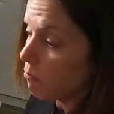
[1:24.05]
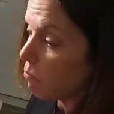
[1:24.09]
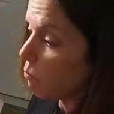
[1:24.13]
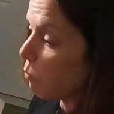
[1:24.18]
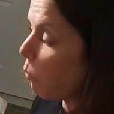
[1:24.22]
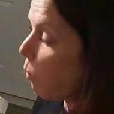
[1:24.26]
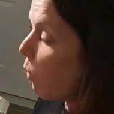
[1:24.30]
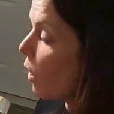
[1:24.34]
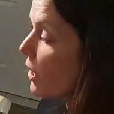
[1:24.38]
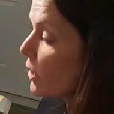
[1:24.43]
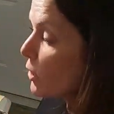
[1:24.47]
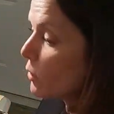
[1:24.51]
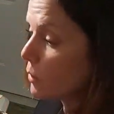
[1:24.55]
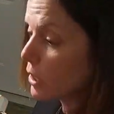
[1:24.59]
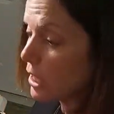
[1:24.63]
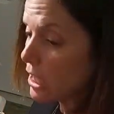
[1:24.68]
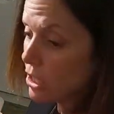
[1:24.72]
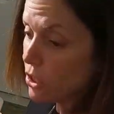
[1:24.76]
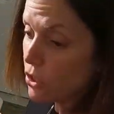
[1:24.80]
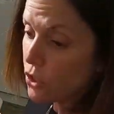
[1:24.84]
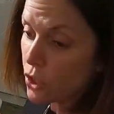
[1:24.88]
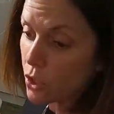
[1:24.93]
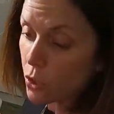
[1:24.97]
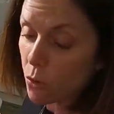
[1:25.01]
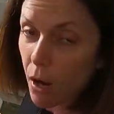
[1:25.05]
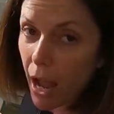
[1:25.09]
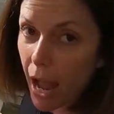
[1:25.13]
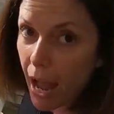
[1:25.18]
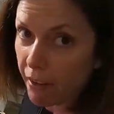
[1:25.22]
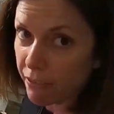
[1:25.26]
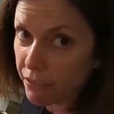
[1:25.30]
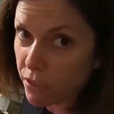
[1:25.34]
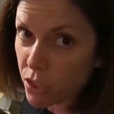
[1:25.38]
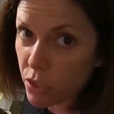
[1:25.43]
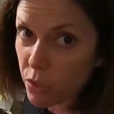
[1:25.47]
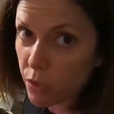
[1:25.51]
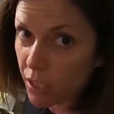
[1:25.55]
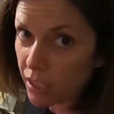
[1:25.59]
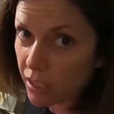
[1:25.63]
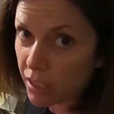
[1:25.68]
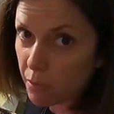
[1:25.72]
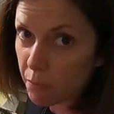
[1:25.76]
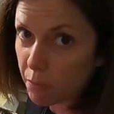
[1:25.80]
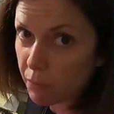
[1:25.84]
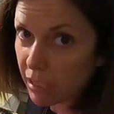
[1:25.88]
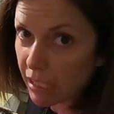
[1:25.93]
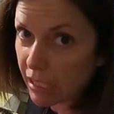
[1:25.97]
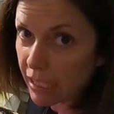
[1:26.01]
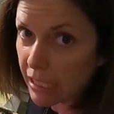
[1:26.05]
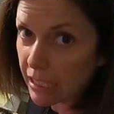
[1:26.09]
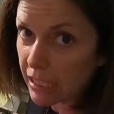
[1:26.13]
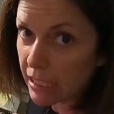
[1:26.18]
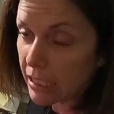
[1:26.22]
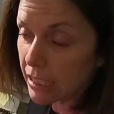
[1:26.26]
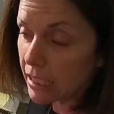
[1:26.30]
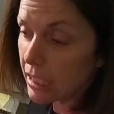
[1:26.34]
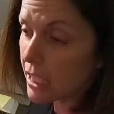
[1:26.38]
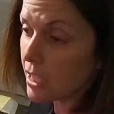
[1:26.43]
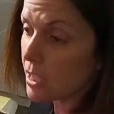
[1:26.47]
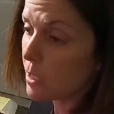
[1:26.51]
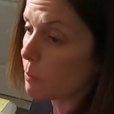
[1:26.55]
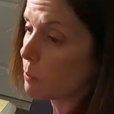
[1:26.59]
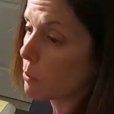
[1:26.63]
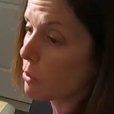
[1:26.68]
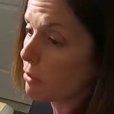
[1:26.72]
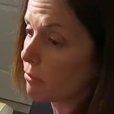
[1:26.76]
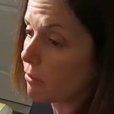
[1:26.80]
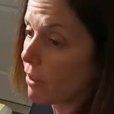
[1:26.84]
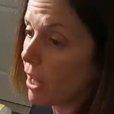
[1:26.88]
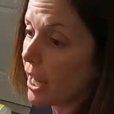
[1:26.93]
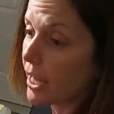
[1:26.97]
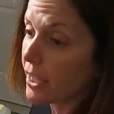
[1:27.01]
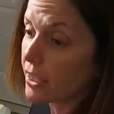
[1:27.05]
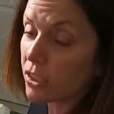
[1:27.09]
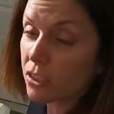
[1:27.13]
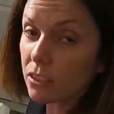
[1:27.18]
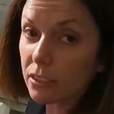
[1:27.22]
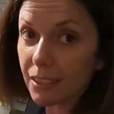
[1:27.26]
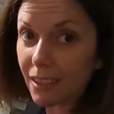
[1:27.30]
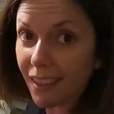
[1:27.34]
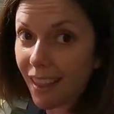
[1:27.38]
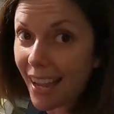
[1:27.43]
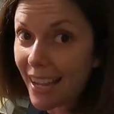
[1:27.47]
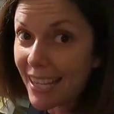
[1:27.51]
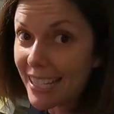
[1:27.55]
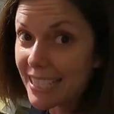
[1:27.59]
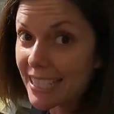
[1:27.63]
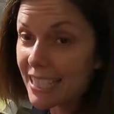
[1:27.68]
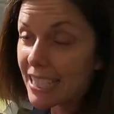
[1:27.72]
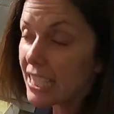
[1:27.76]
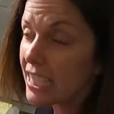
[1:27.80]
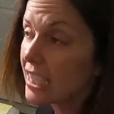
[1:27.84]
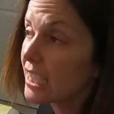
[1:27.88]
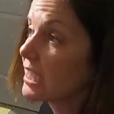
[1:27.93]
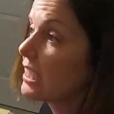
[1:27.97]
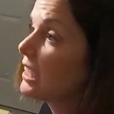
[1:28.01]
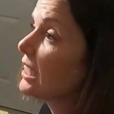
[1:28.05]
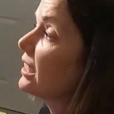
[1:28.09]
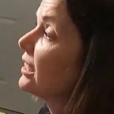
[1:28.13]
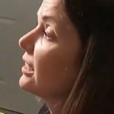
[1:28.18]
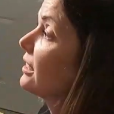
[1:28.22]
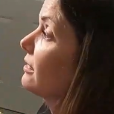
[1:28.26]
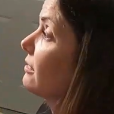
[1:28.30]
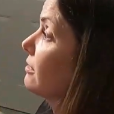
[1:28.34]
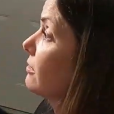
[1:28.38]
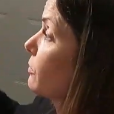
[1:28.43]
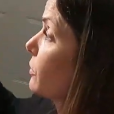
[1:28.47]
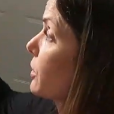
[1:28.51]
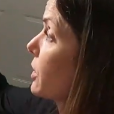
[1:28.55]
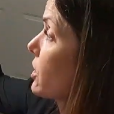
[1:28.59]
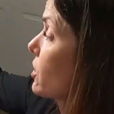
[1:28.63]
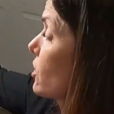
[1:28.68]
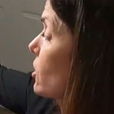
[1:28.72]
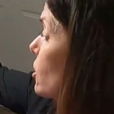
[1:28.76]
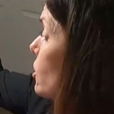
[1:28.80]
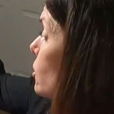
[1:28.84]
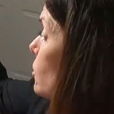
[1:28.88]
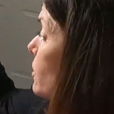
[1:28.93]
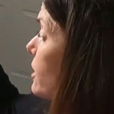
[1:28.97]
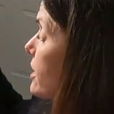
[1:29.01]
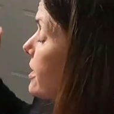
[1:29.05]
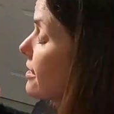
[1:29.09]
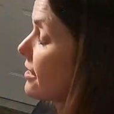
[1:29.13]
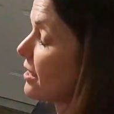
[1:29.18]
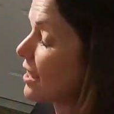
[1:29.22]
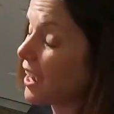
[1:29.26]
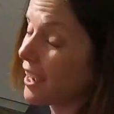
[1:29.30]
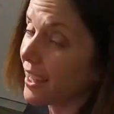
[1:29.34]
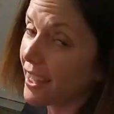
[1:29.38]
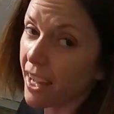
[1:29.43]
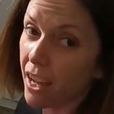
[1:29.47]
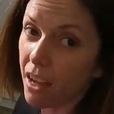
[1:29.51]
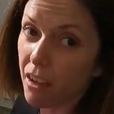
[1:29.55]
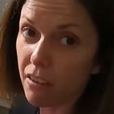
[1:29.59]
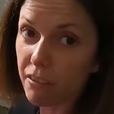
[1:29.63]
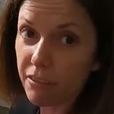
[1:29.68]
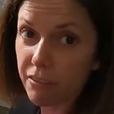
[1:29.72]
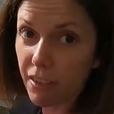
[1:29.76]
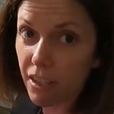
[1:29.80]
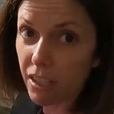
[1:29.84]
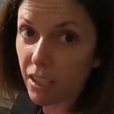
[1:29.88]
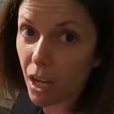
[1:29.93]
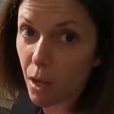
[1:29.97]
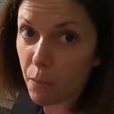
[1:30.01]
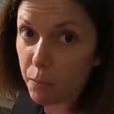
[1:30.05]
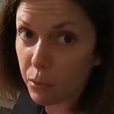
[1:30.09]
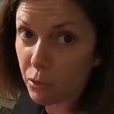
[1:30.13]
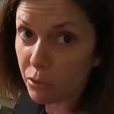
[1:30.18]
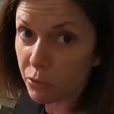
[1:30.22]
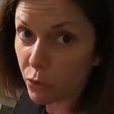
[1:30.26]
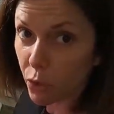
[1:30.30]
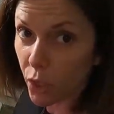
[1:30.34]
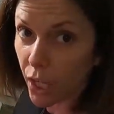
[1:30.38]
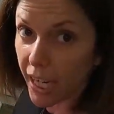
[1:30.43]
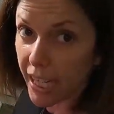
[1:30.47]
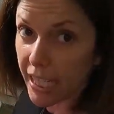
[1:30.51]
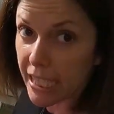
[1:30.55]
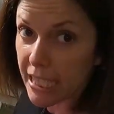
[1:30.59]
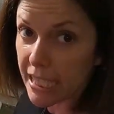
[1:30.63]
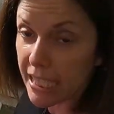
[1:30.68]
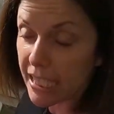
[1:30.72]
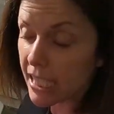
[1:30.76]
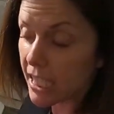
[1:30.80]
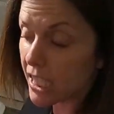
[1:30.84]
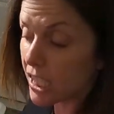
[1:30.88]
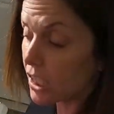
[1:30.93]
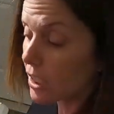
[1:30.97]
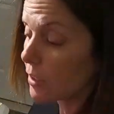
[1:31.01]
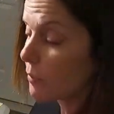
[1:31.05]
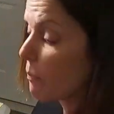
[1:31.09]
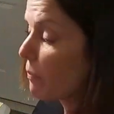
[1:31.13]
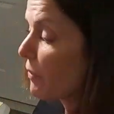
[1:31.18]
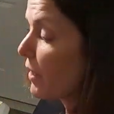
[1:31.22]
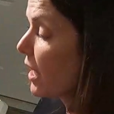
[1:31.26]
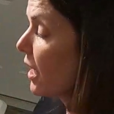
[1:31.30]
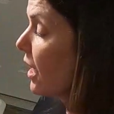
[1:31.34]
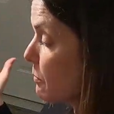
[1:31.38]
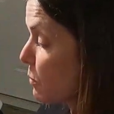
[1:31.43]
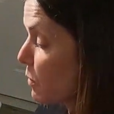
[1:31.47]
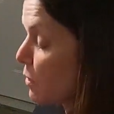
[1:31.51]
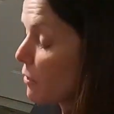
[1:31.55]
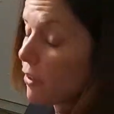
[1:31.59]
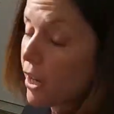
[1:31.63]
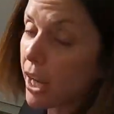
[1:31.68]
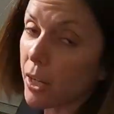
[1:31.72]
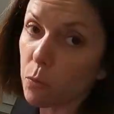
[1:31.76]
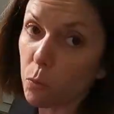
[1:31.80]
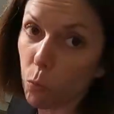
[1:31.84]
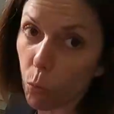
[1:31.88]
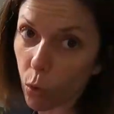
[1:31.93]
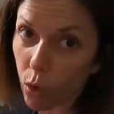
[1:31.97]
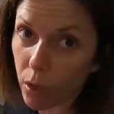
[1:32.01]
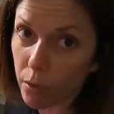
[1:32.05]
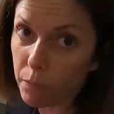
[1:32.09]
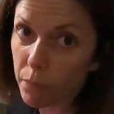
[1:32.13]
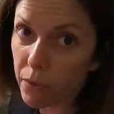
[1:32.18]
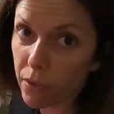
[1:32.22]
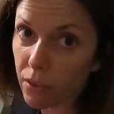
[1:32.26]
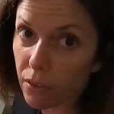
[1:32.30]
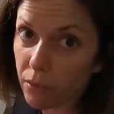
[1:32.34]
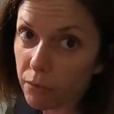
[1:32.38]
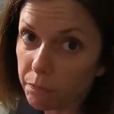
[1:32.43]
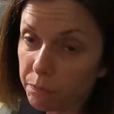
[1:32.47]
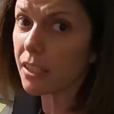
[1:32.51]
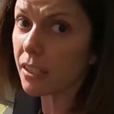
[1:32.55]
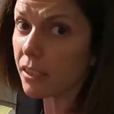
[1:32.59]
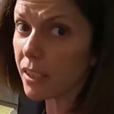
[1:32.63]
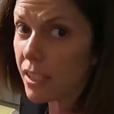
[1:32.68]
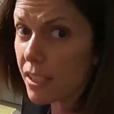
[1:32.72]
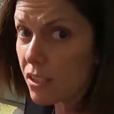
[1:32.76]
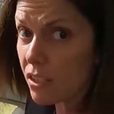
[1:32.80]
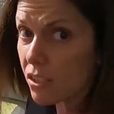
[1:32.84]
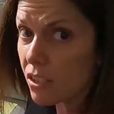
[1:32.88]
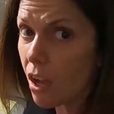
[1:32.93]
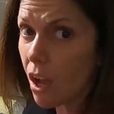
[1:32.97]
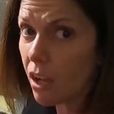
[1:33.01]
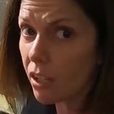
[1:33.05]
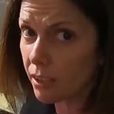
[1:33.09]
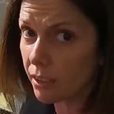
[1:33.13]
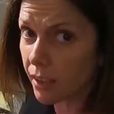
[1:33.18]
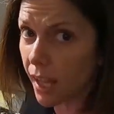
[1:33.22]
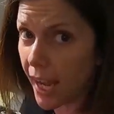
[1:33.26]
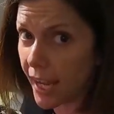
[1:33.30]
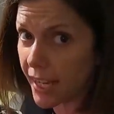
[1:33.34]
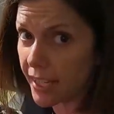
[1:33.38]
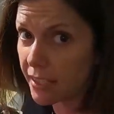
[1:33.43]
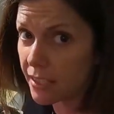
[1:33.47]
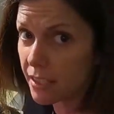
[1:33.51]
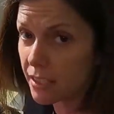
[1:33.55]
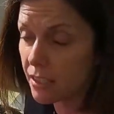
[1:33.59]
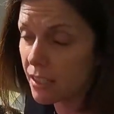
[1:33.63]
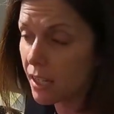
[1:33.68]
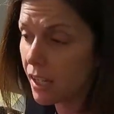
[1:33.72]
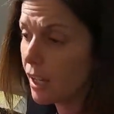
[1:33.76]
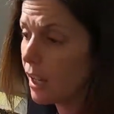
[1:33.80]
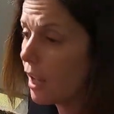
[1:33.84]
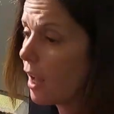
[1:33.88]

what you need to do after you get them planted is provide good light, which you can see I have a couple of varieties here, and provide warmth. And now let's talk light.